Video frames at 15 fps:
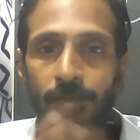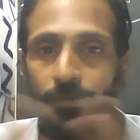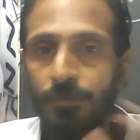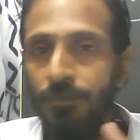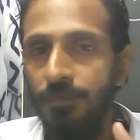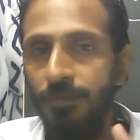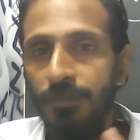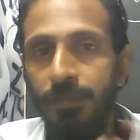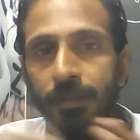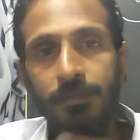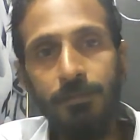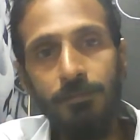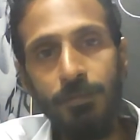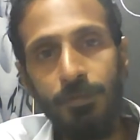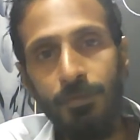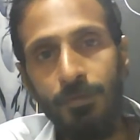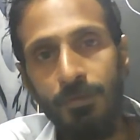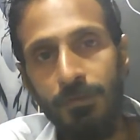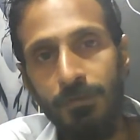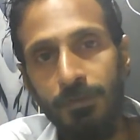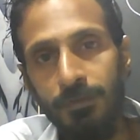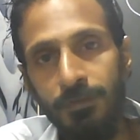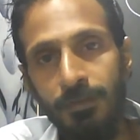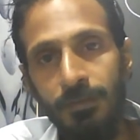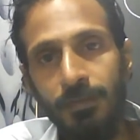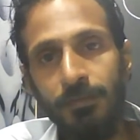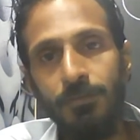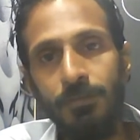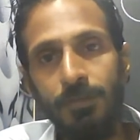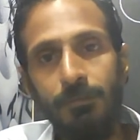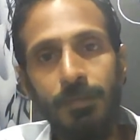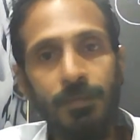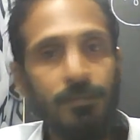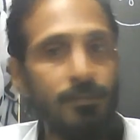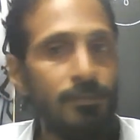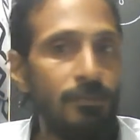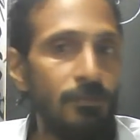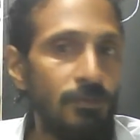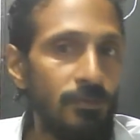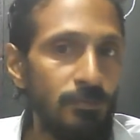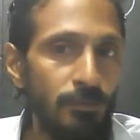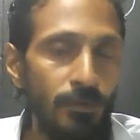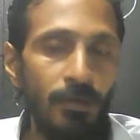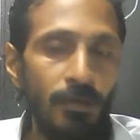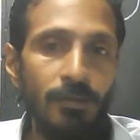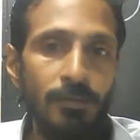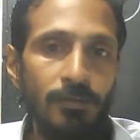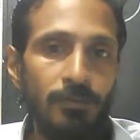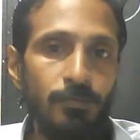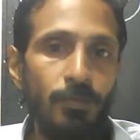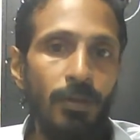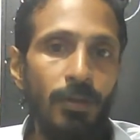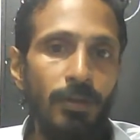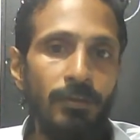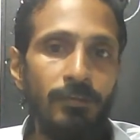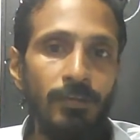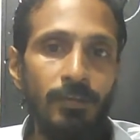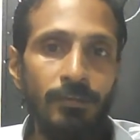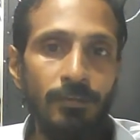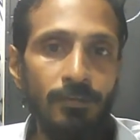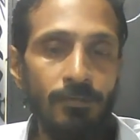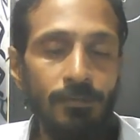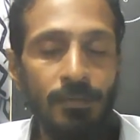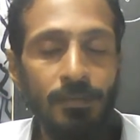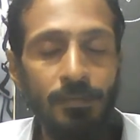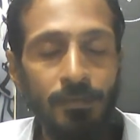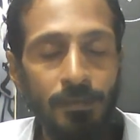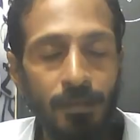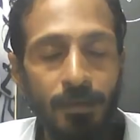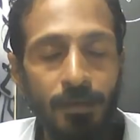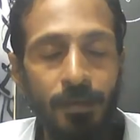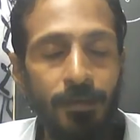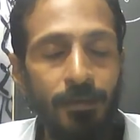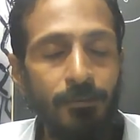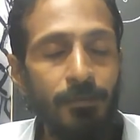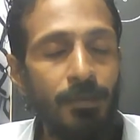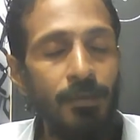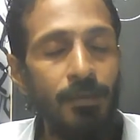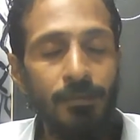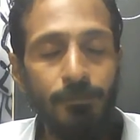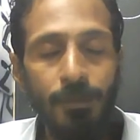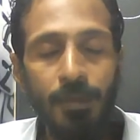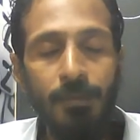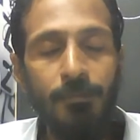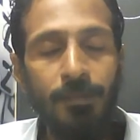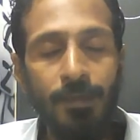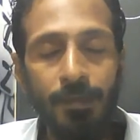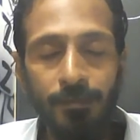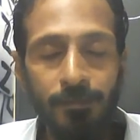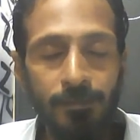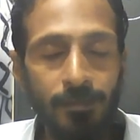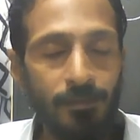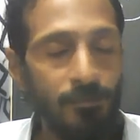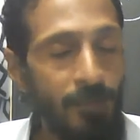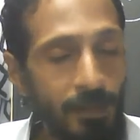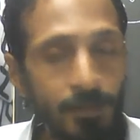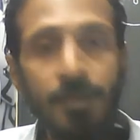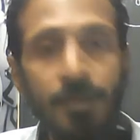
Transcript: We could see that, and we could even see that to some extent he was spoiling the chances of the ADMK in the parliament elections as well.